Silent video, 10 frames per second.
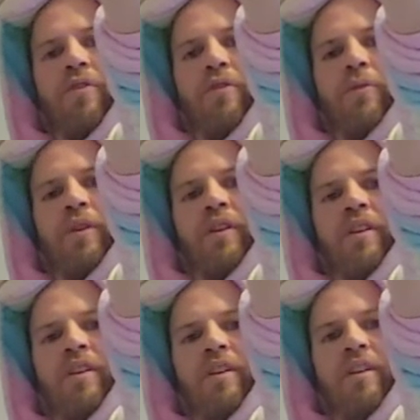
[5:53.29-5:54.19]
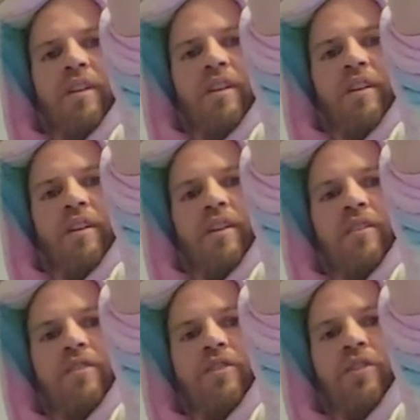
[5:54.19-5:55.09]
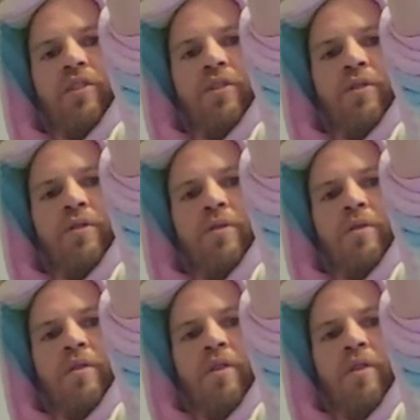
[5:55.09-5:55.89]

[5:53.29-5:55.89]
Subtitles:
3, 2,